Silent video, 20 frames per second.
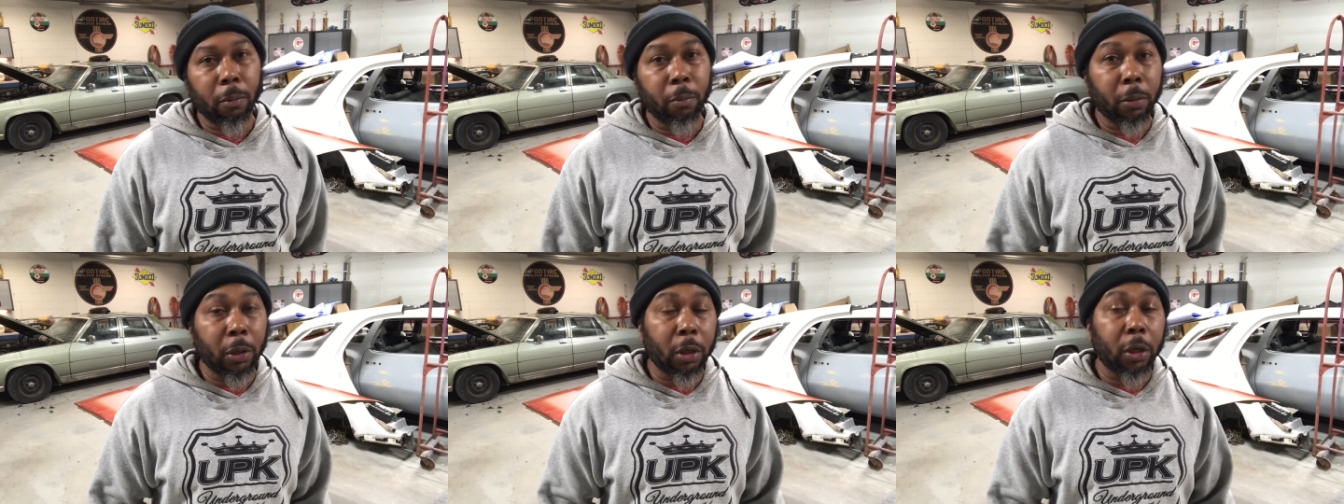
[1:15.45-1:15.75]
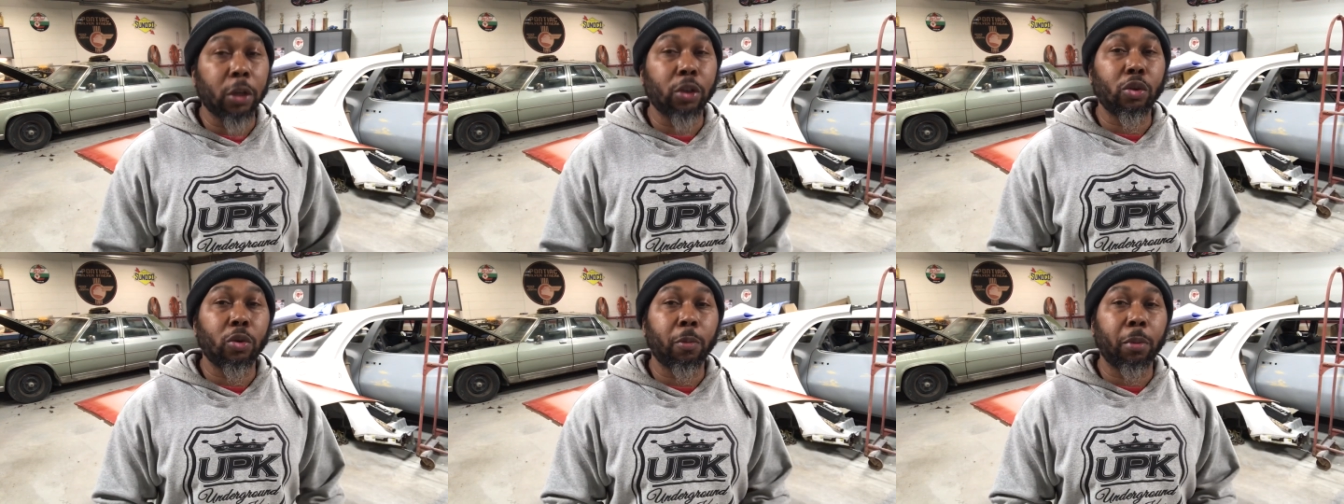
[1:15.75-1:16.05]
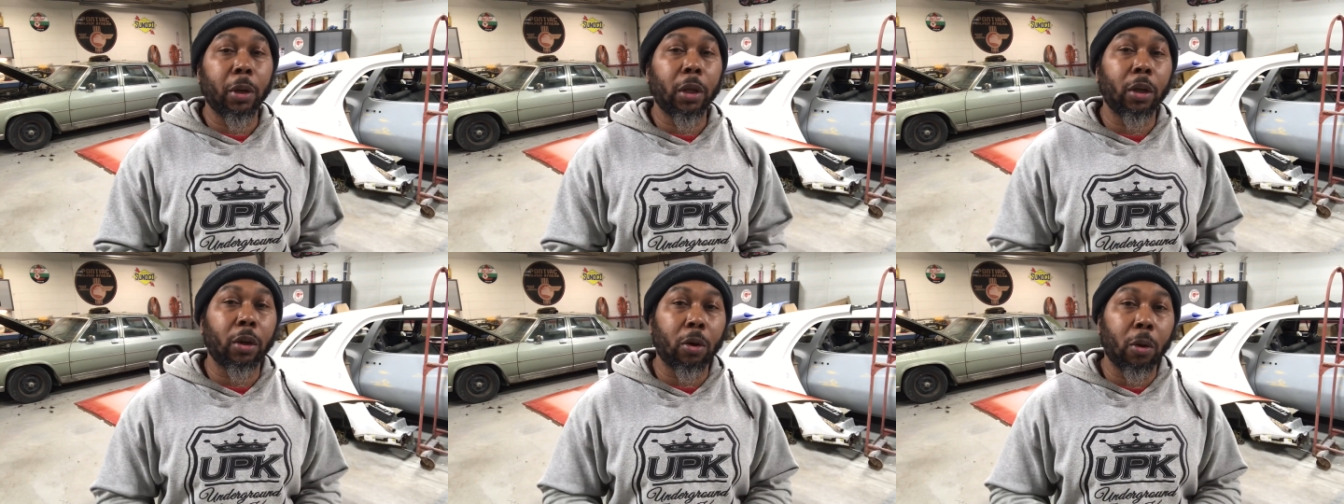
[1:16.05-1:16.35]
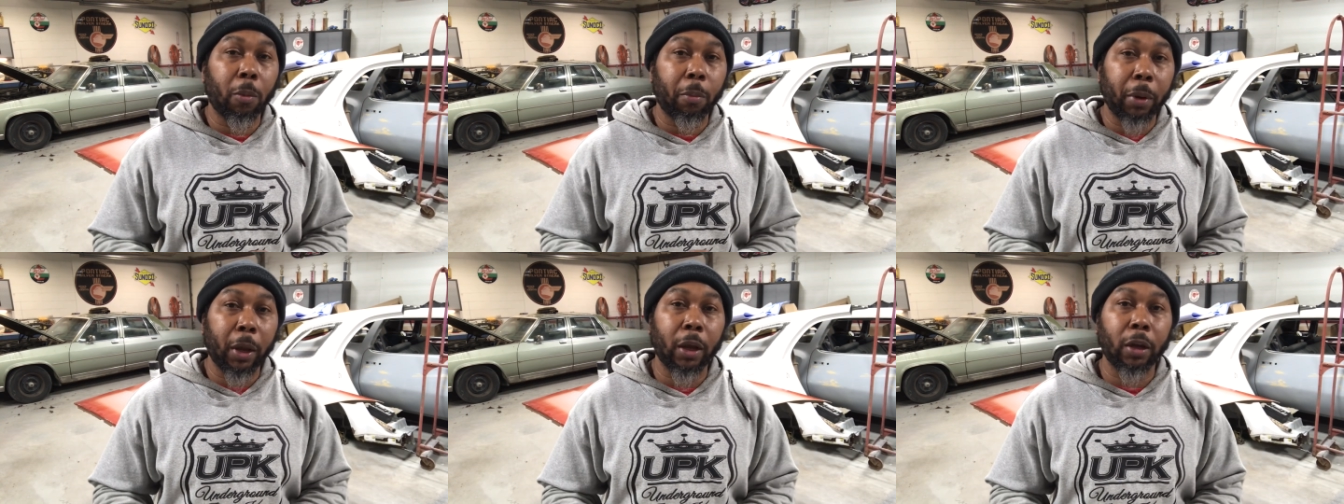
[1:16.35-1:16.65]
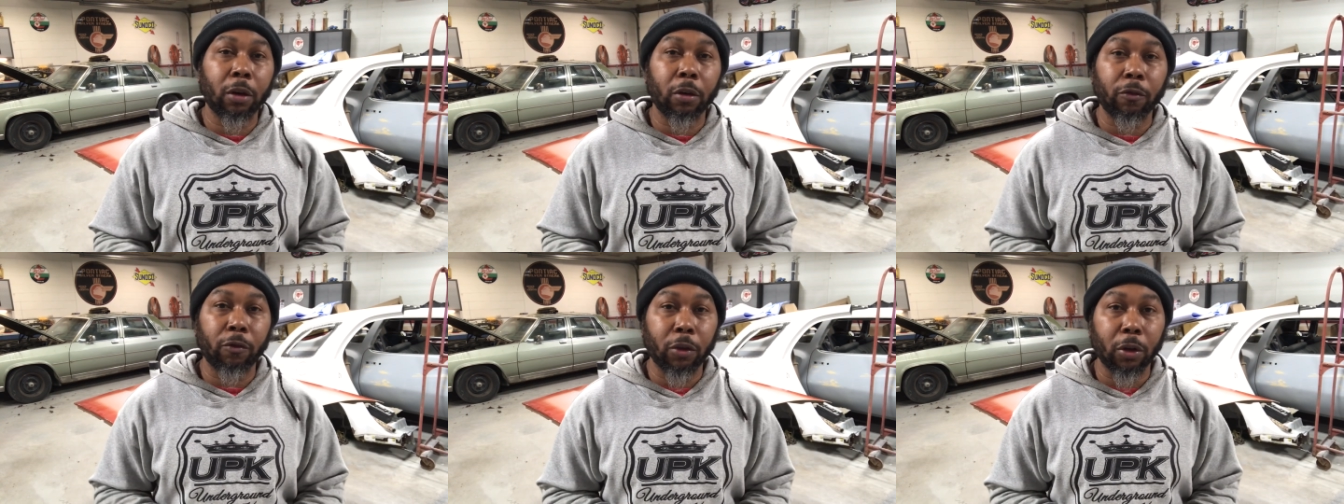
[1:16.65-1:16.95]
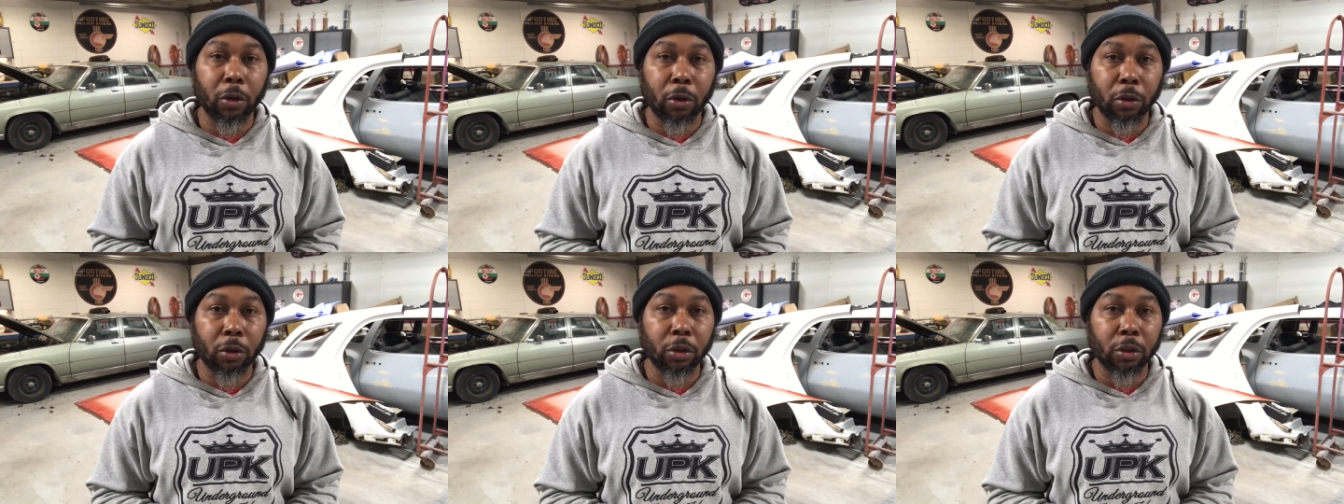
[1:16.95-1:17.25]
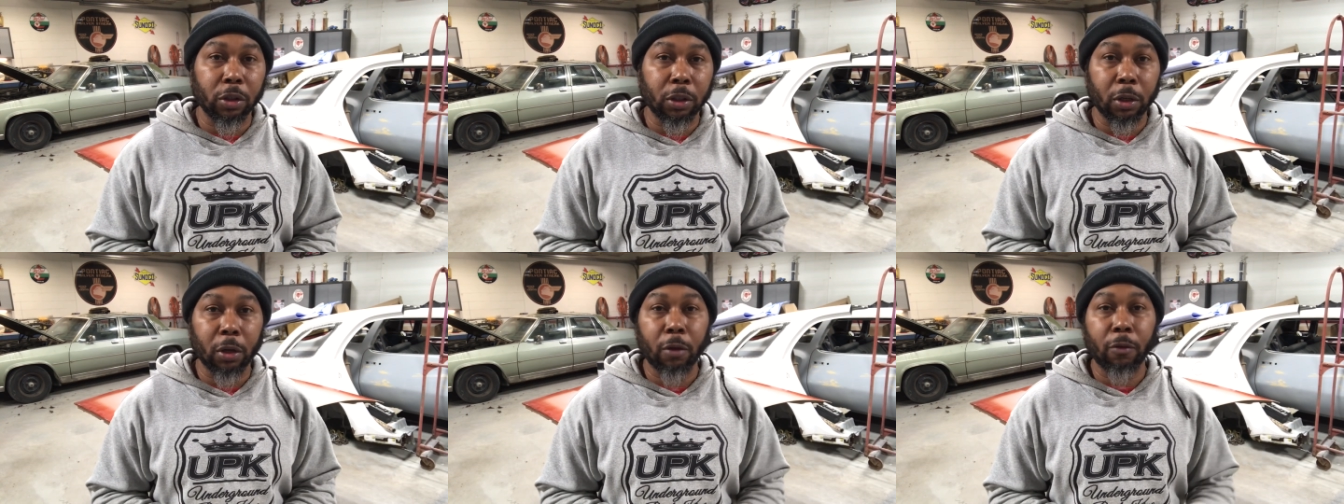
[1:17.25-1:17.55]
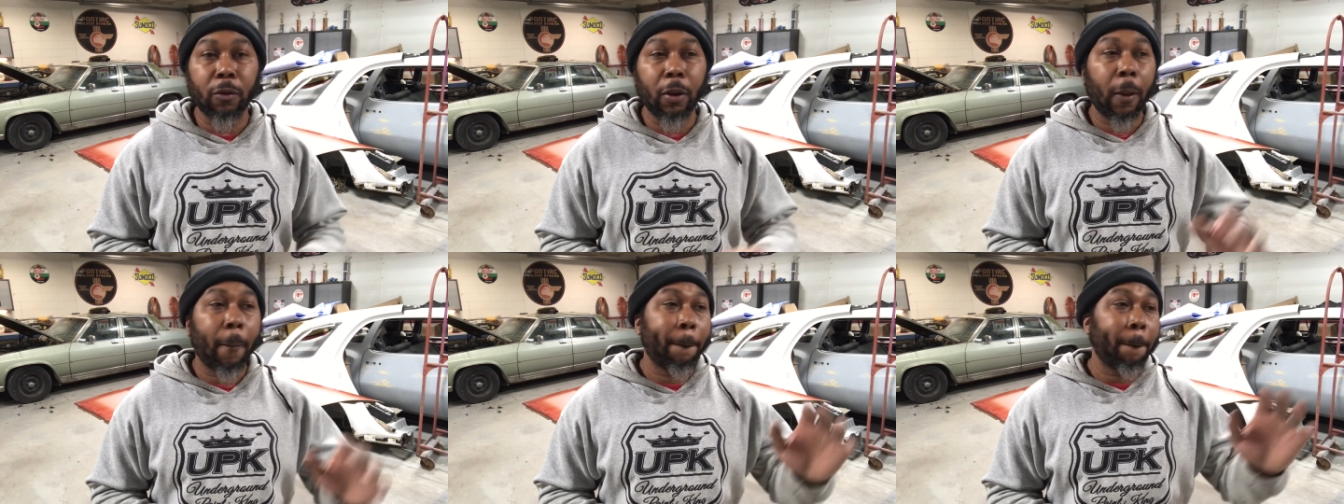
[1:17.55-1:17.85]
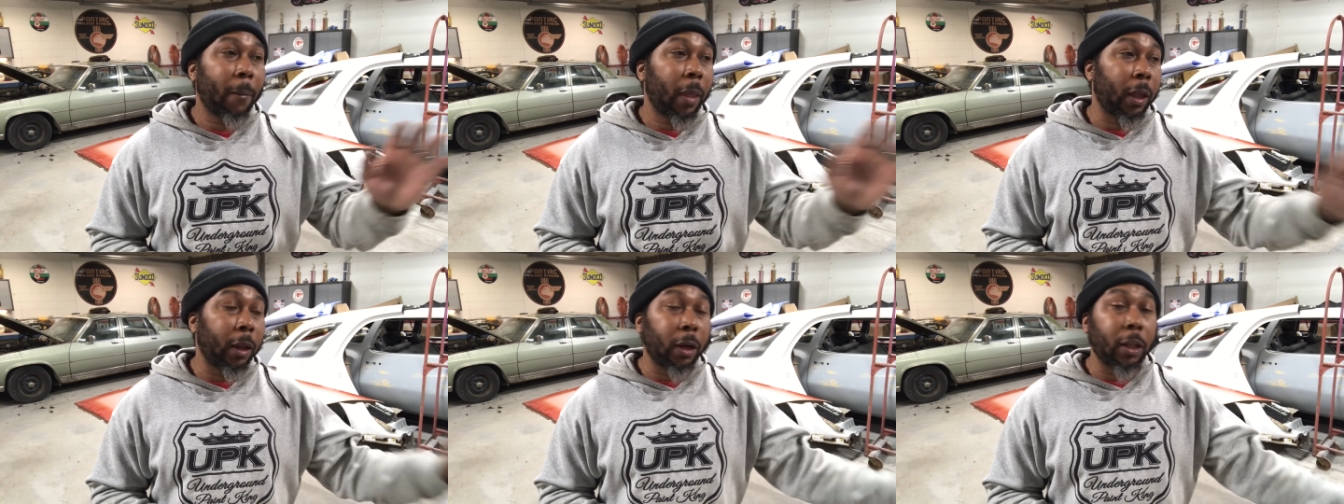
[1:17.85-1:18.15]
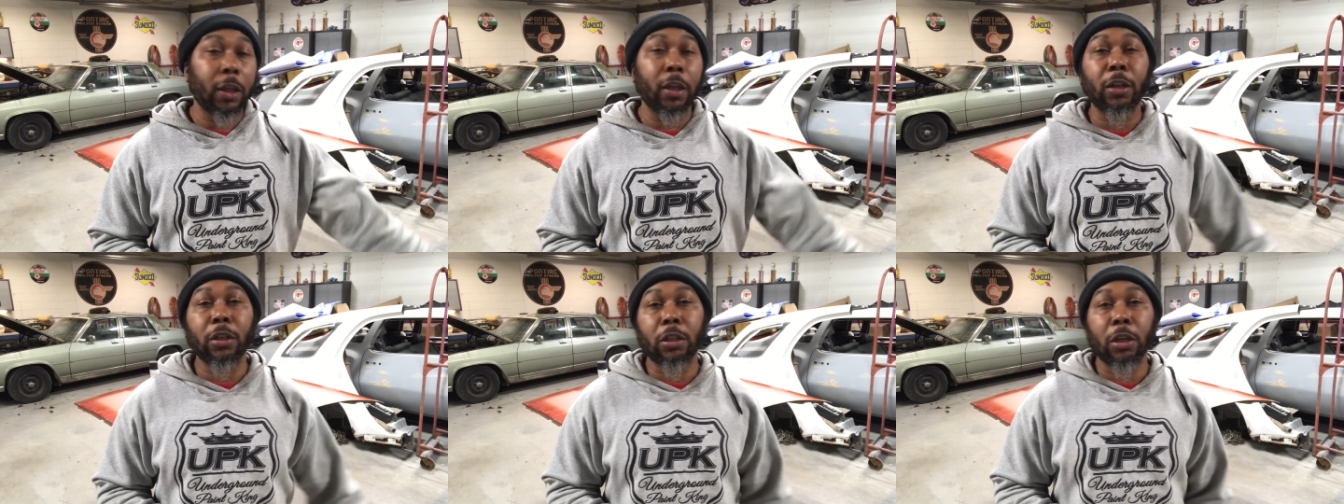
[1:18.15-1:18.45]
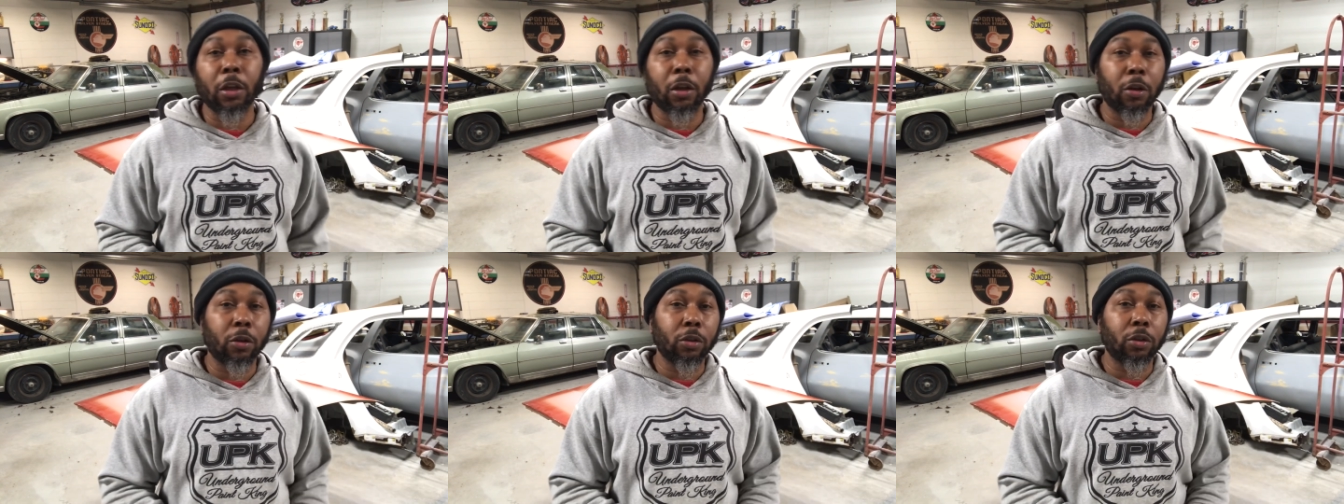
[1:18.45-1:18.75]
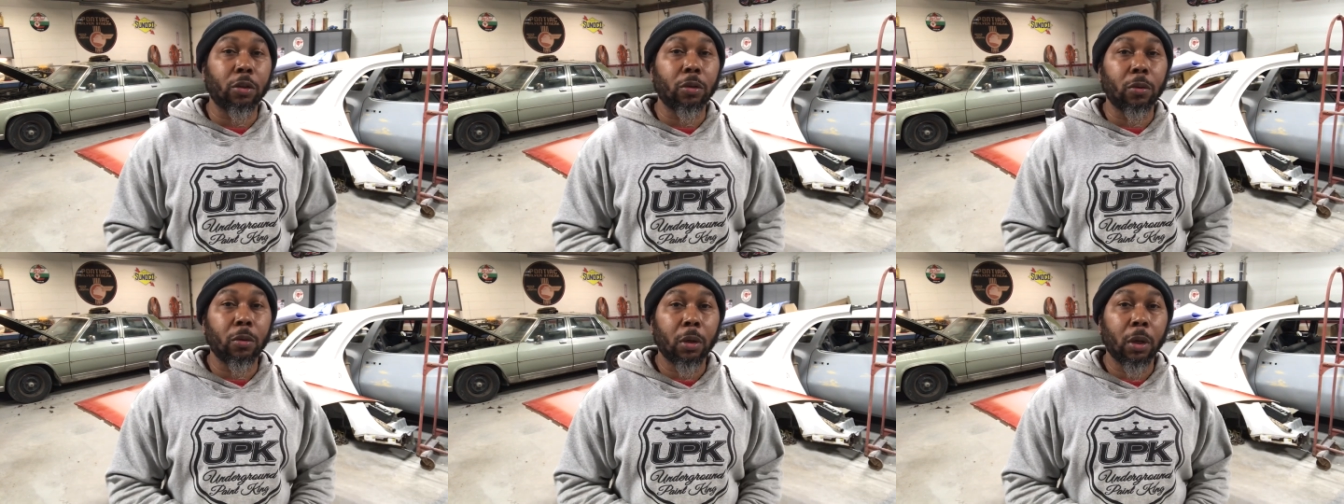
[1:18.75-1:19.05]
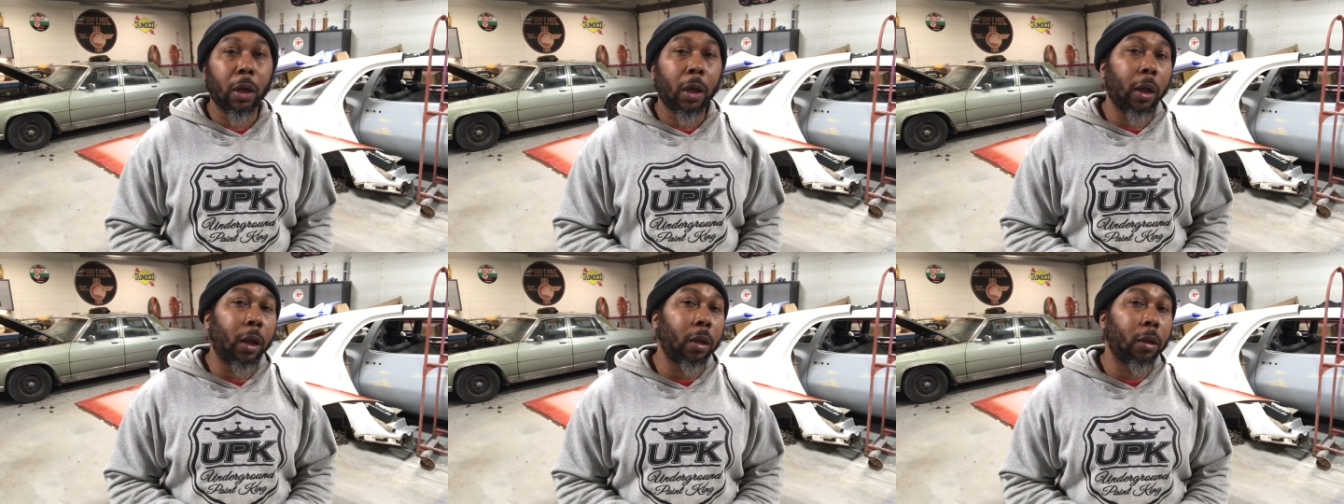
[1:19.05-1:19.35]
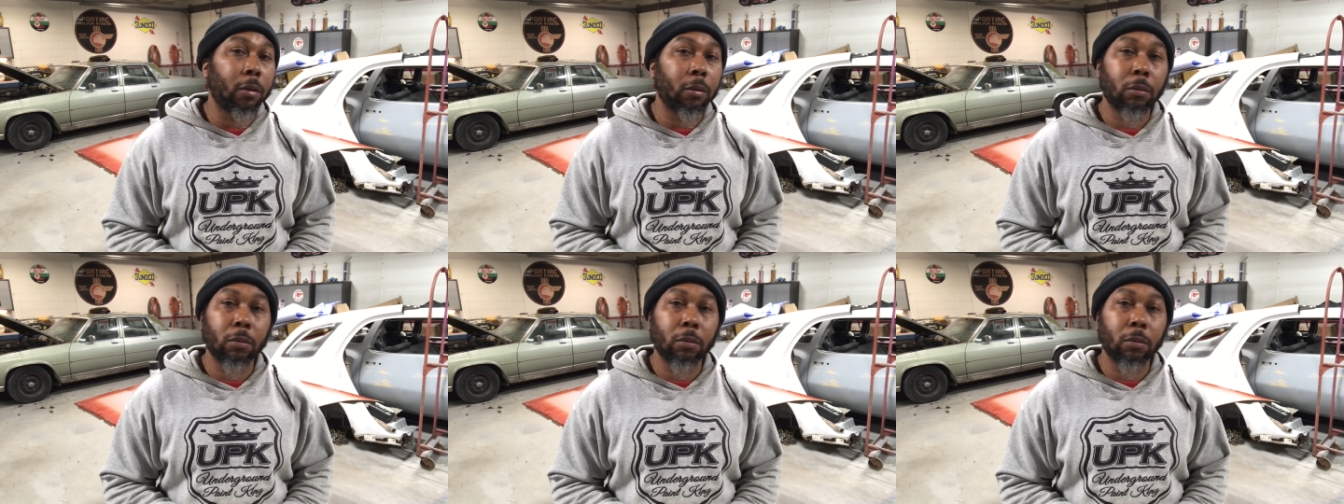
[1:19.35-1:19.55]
because you plan on painting the vehicle yourself, and he tells you, hey,